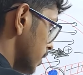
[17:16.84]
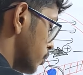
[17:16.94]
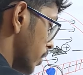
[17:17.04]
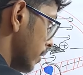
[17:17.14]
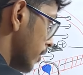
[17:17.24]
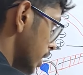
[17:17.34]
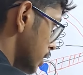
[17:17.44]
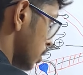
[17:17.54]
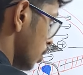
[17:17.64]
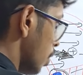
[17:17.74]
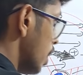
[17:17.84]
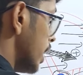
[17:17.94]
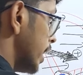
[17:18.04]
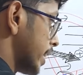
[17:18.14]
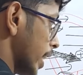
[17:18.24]
is very slow.
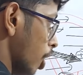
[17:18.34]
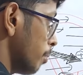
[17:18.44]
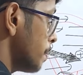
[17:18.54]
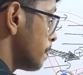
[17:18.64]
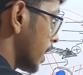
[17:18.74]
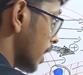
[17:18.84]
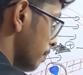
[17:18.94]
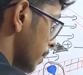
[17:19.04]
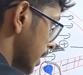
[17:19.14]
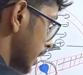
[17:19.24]
It cannot be picked up by the